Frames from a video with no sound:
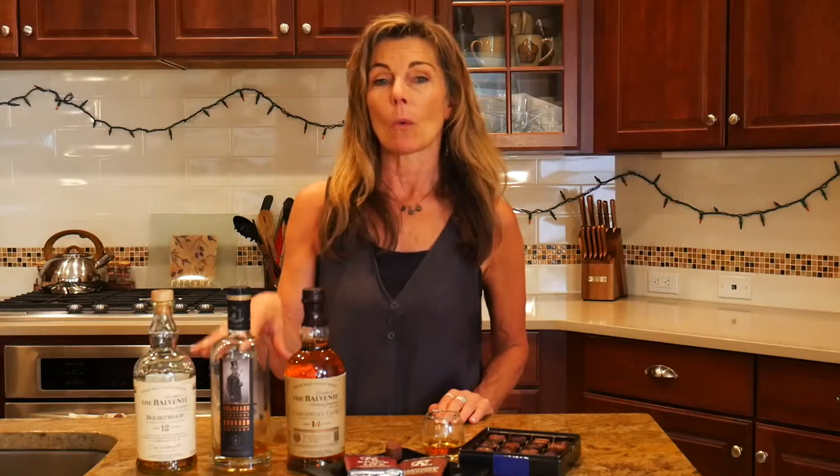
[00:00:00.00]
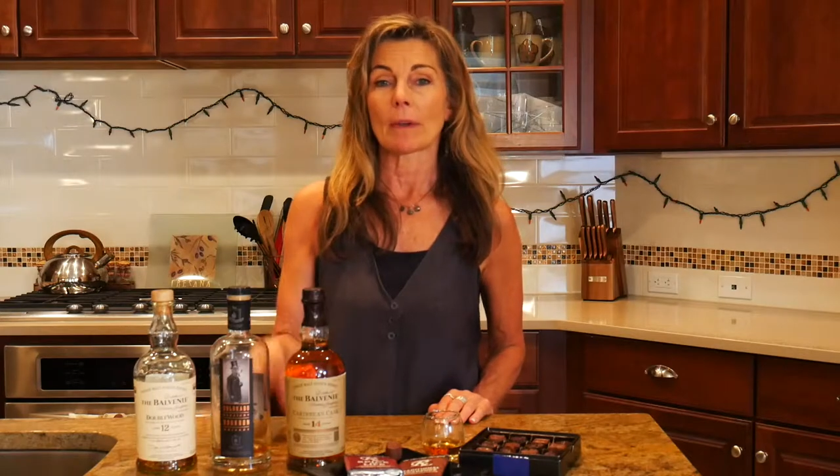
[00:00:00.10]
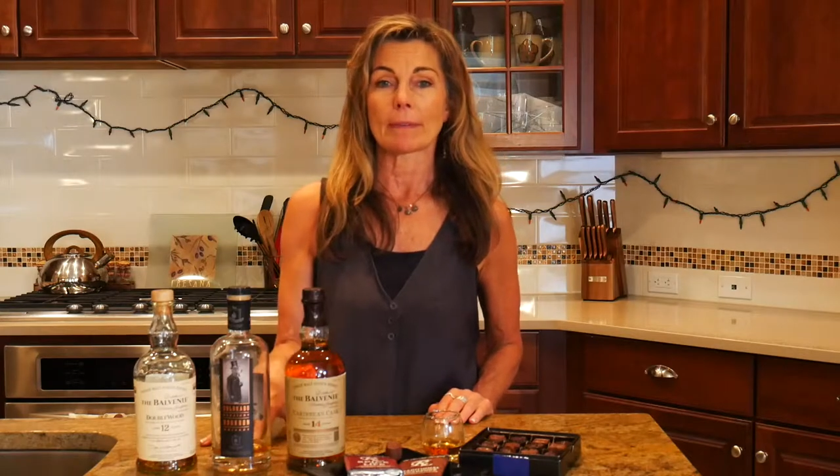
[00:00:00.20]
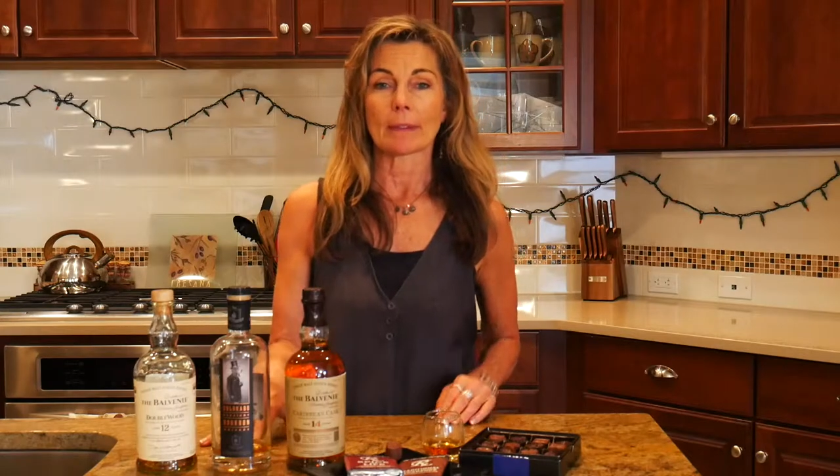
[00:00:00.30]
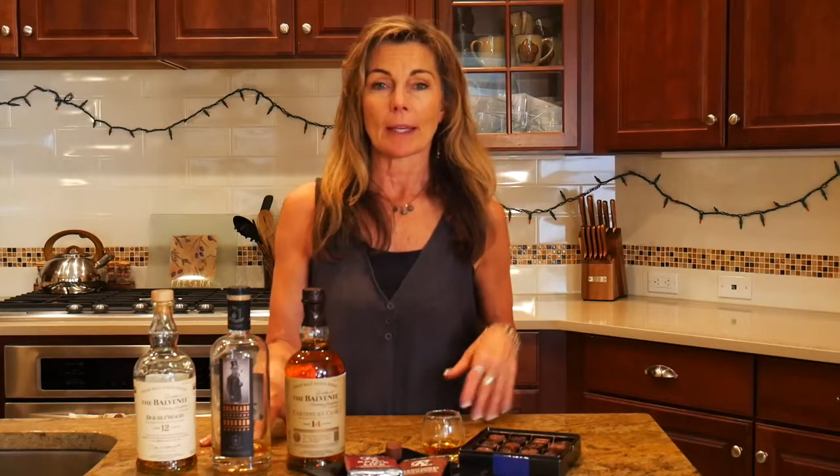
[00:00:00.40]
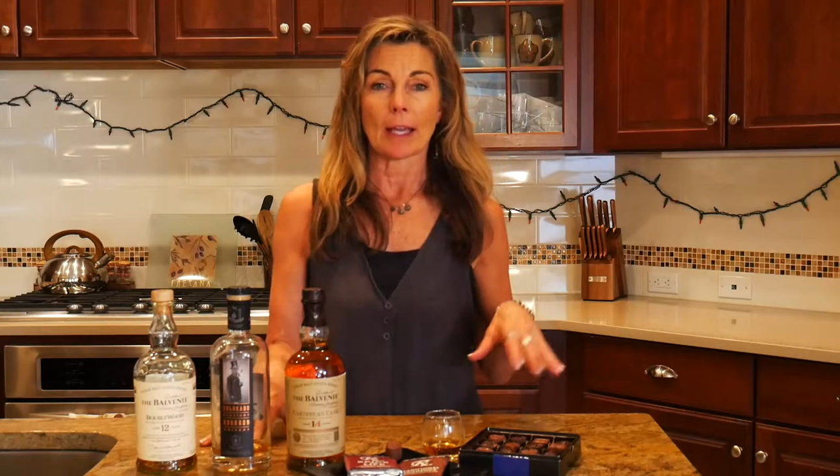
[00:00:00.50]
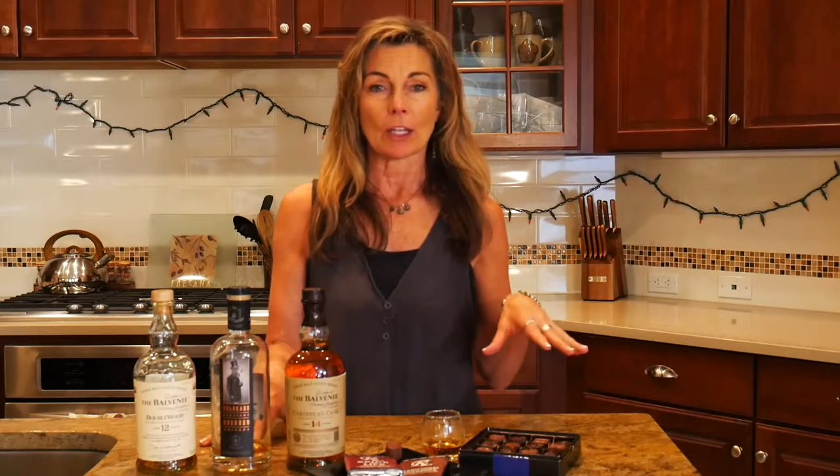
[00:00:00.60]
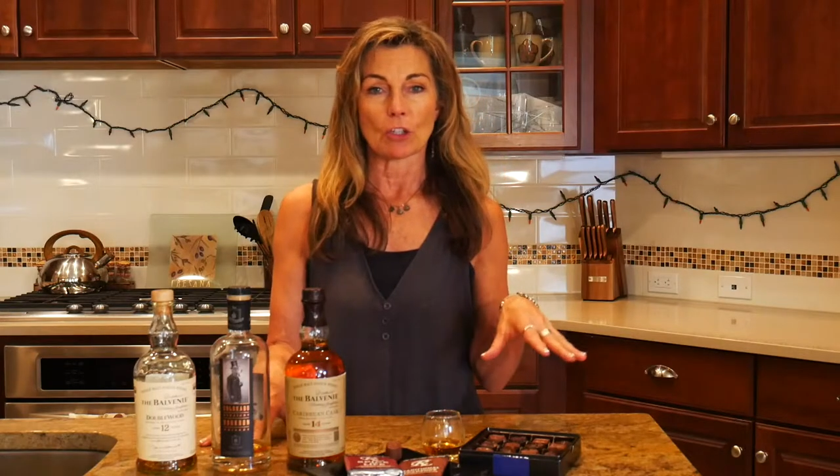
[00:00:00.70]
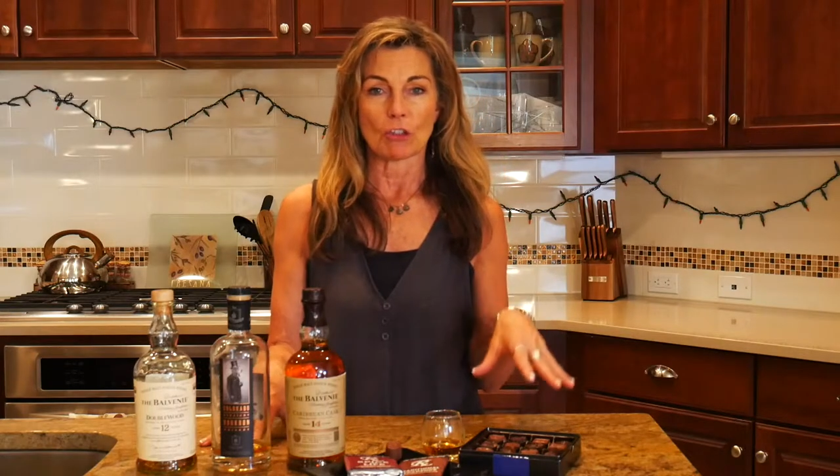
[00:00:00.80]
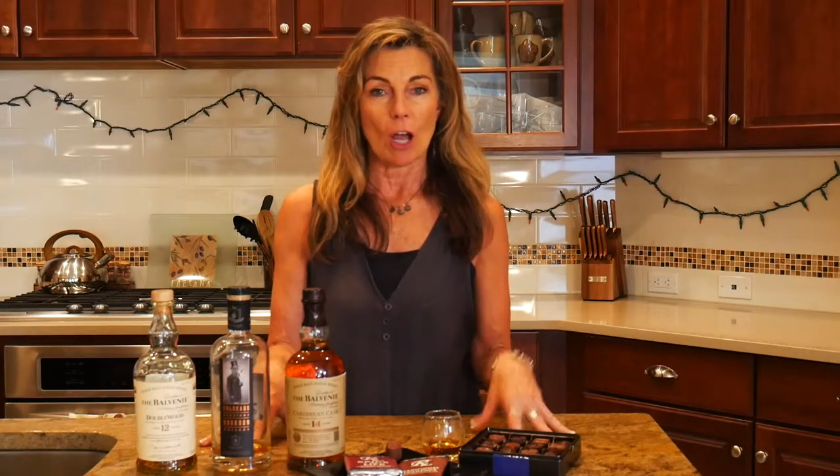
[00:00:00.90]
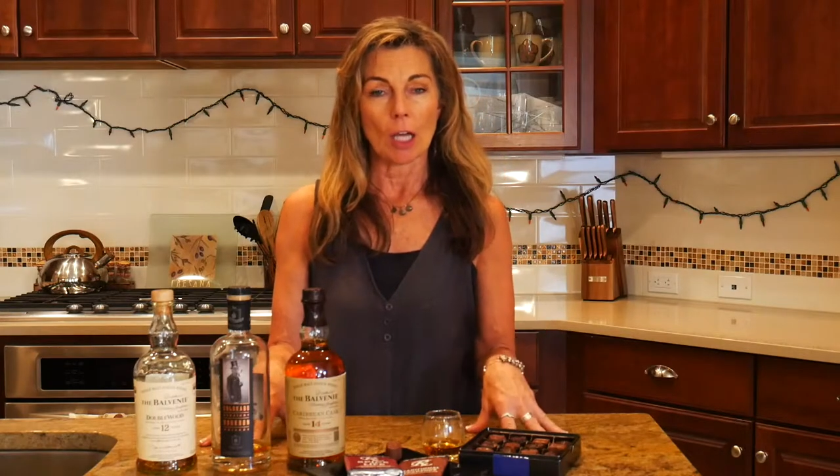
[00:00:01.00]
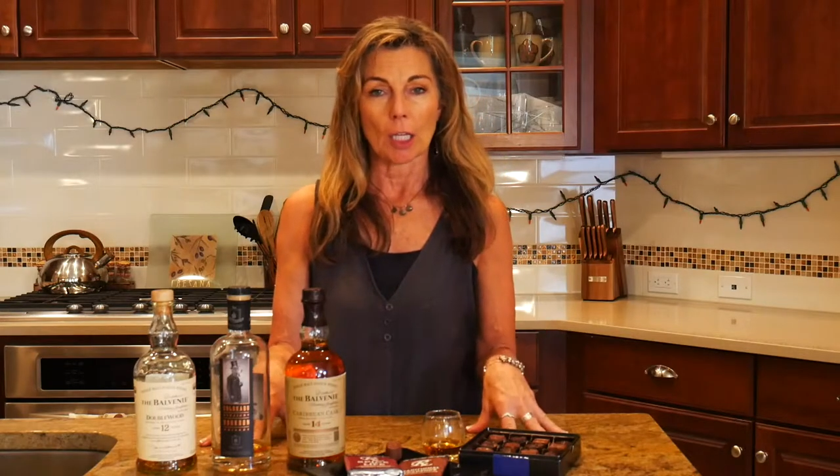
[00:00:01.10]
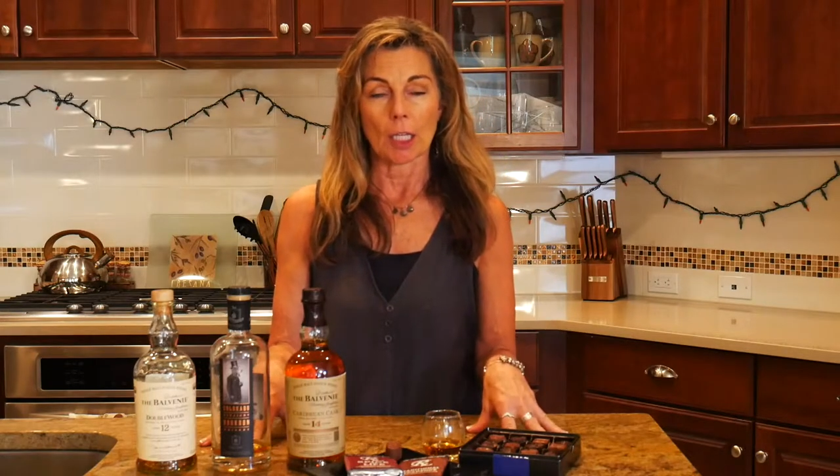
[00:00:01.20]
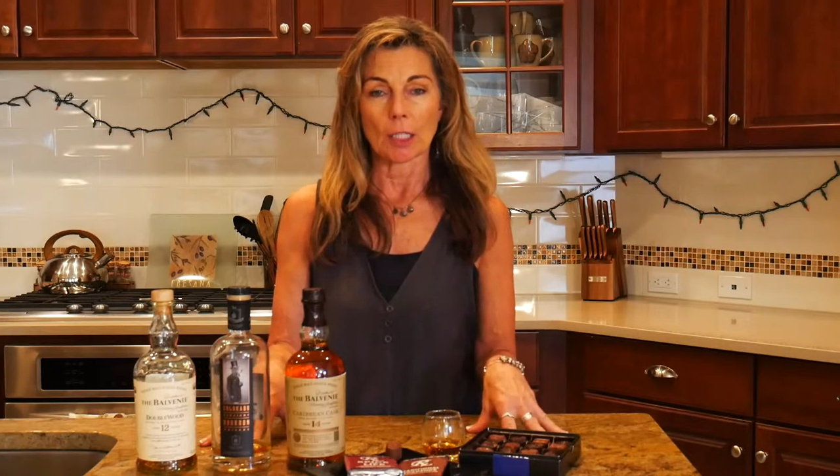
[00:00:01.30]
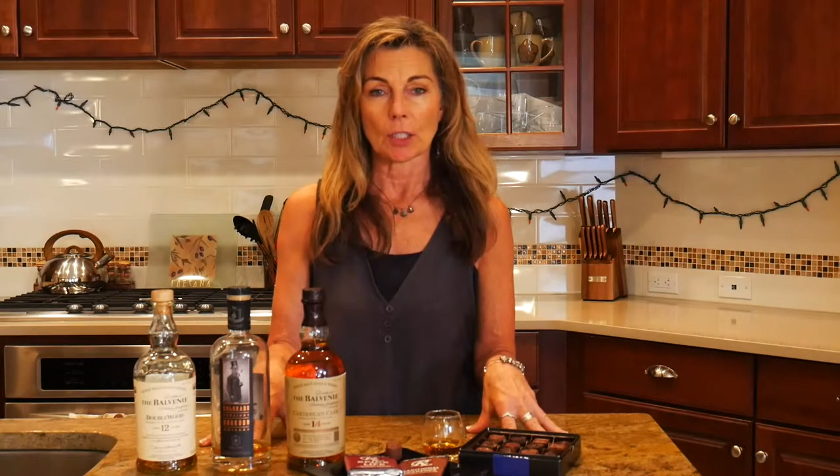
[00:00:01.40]
whiskey and
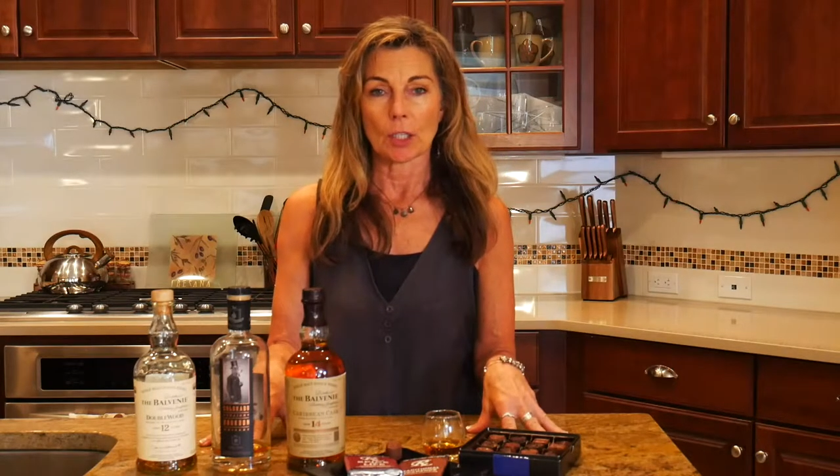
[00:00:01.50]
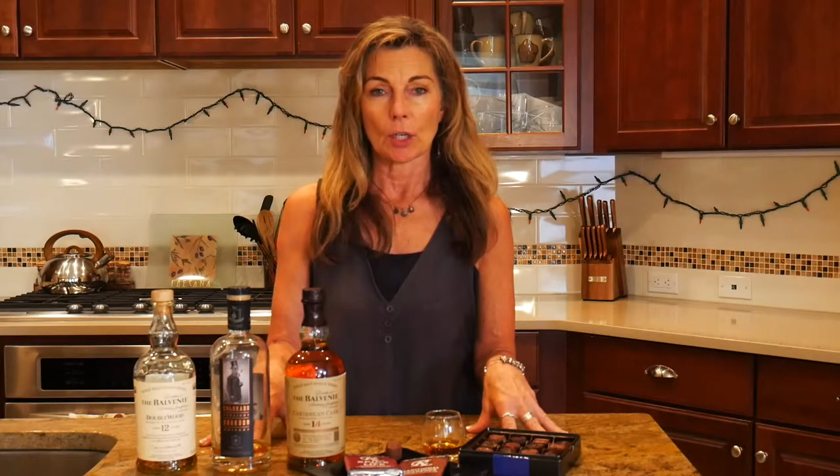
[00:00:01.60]
chocolate,